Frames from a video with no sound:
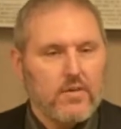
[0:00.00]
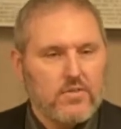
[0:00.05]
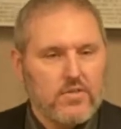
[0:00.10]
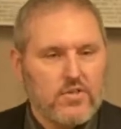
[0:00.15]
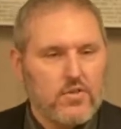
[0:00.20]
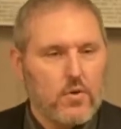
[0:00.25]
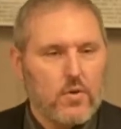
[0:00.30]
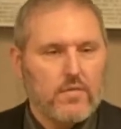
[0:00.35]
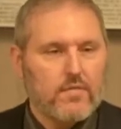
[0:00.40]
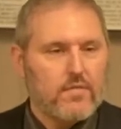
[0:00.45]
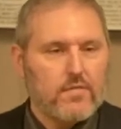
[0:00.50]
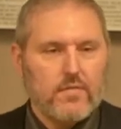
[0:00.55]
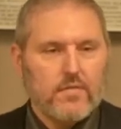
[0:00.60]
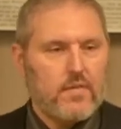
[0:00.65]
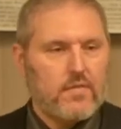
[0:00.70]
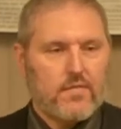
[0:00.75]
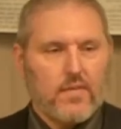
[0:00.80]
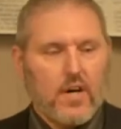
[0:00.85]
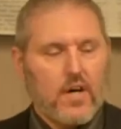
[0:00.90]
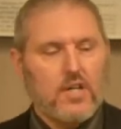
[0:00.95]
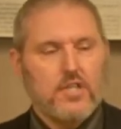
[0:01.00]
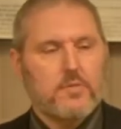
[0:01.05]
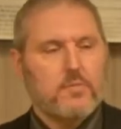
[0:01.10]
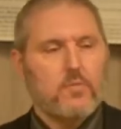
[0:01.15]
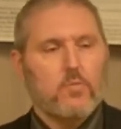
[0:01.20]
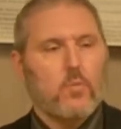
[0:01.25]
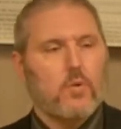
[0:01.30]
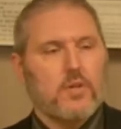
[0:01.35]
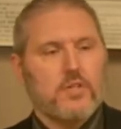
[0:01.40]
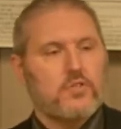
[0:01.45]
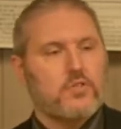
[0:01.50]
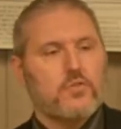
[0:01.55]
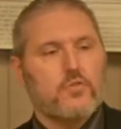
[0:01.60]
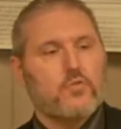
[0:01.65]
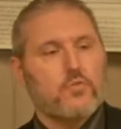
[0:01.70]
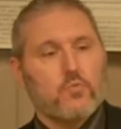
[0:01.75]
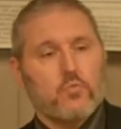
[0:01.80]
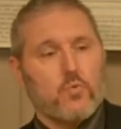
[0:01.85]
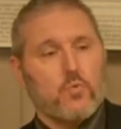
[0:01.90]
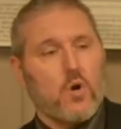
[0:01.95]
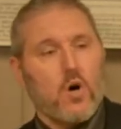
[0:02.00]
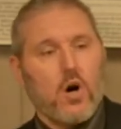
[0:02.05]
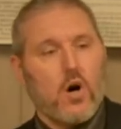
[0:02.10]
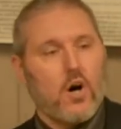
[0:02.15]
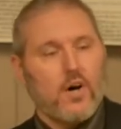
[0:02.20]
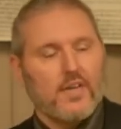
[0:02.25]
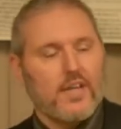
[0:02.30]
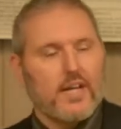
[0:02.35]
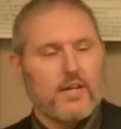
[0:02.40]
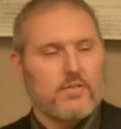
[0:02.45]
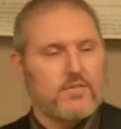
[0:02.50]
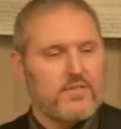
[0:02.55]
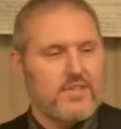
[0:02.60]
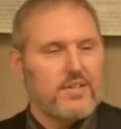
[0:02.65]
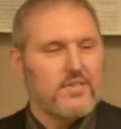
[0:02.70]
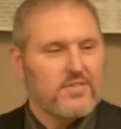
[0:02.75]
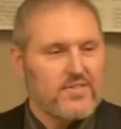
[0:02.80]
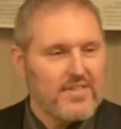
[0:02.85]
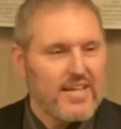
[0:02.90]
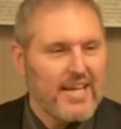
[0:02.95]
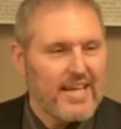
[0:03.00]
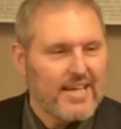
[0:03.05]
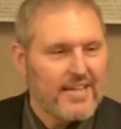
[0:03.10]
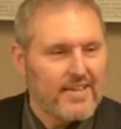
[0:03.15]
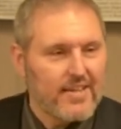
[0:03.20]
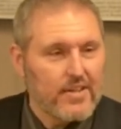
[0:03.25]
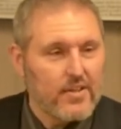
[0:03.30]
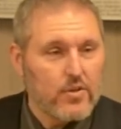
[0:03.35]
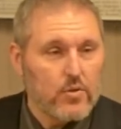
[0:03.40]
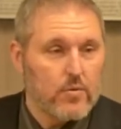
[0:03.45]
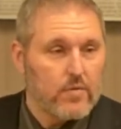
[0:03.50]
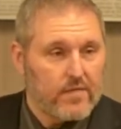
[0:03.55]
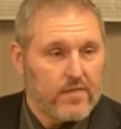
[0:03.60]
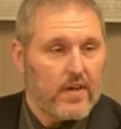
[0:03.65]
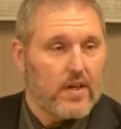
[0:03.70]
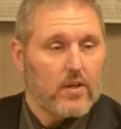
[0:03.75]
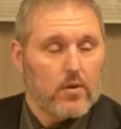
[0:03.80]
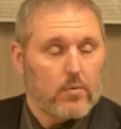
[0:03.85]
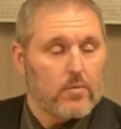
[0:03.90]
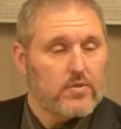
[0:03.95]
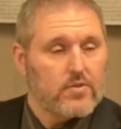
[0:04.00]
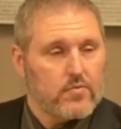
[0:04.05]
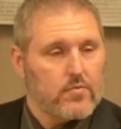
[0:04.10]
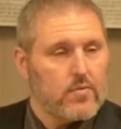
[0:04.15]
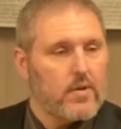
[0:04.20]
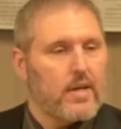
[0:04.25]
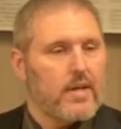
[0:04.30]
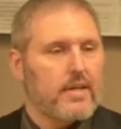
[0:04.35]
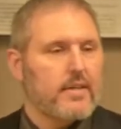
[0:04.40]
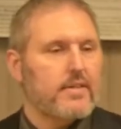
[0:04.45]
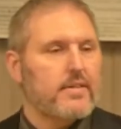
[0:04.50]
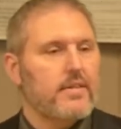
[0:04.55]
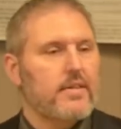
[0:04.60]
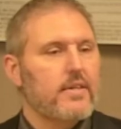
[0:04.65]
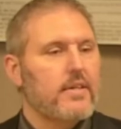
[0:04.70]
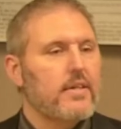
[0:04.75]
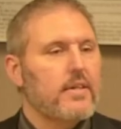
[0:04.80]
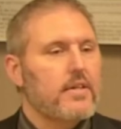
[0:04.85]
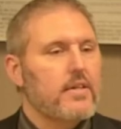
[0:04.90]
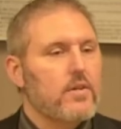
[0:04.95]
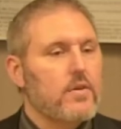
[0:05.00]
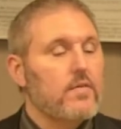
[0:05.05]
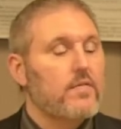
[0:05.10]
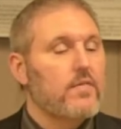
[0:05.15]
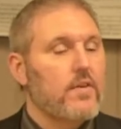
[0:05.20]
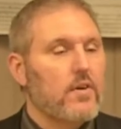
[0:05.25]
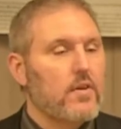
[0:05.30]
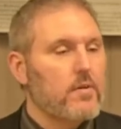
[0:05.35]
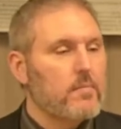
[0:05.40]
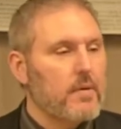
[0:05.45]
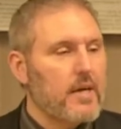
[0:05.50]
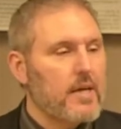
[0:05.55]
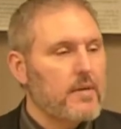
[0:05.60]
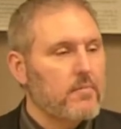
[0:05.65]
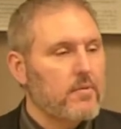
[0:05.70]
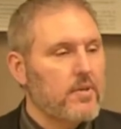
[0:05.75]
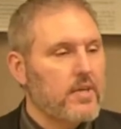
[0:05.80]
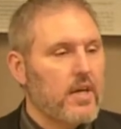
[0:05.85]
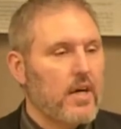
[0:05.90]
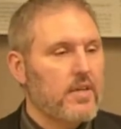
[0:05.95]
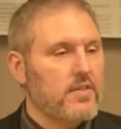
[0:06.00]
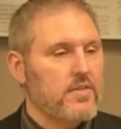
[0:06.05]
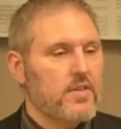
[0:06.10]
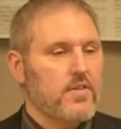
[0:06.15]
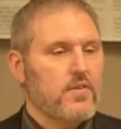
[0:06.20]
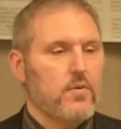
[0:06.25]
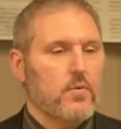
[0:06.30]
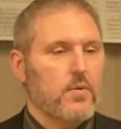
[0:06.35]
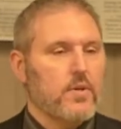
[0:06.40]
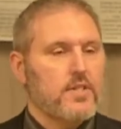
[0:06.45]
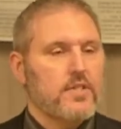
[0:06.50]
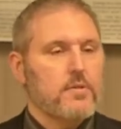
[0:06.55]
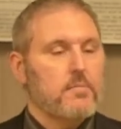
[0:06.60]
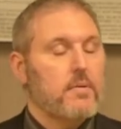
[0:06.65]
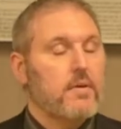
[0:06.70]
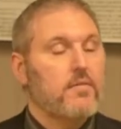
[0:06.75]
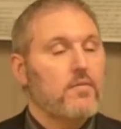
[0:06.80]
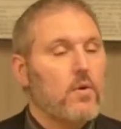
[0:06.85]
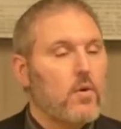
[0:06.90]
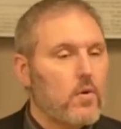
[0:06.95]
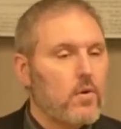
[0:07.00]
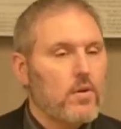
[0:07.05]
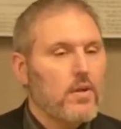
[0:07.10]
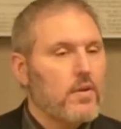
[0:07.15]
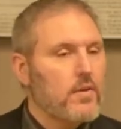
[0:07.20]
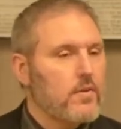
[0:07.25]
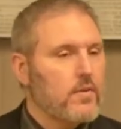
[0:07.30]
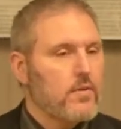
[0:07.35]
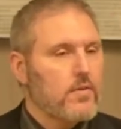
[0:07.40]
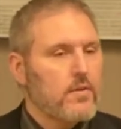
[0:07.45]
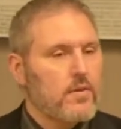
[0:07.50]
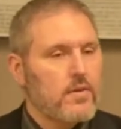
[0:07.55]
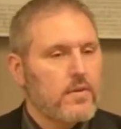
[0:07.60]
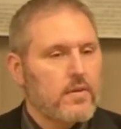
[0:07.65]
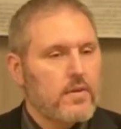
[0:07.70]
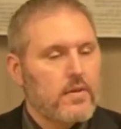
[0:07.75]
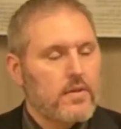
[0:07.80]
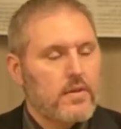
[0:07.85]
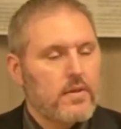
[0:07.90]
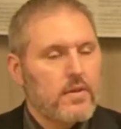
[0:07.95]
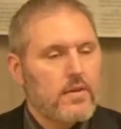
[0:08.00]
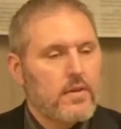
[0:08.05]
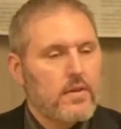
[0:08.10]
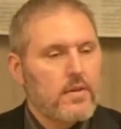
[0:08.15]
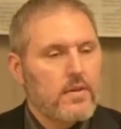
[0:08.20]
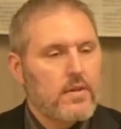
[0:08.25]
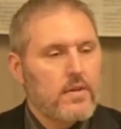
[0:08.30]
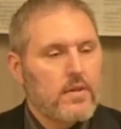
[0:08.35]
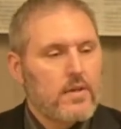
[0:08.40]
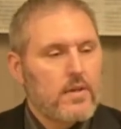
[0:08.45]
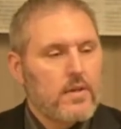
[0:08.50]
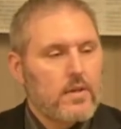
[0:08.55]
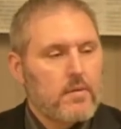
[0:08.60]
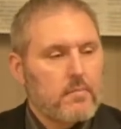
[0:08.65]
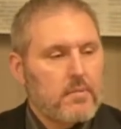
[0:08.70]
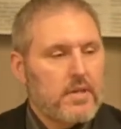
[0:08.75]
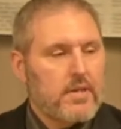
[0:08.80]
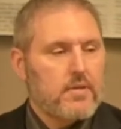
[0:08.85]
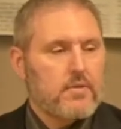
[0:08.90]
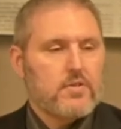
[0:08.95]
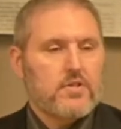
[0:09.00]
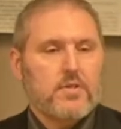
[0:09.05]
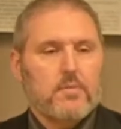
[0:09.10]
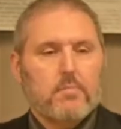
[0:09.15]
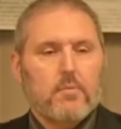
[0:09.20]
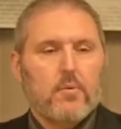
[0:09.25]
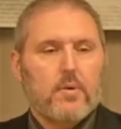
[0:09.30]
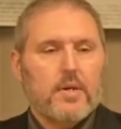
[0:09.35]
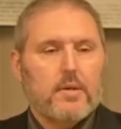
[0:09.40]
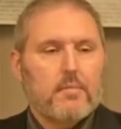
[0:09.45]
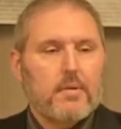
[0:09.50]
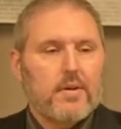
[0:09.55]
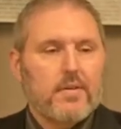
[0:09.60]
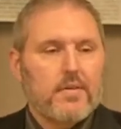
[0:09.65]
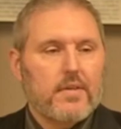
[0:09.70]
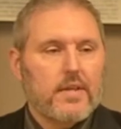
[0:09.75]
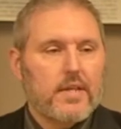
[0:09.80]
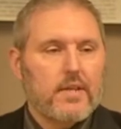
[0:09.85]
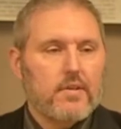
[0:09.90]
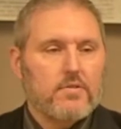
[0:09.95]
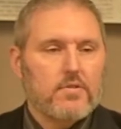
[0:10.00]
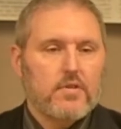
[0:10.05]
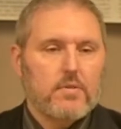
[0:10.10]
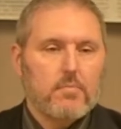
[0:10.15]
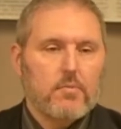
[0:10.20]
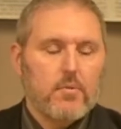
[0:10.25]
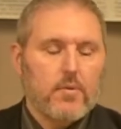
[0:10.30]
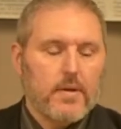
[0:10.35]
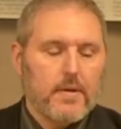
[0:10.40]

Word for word: So if, if a husband wanted you to do wrong, that goes without saying that you follow what's right. You follow the Bible. God's authority is above all other. But here's the point about here's the point.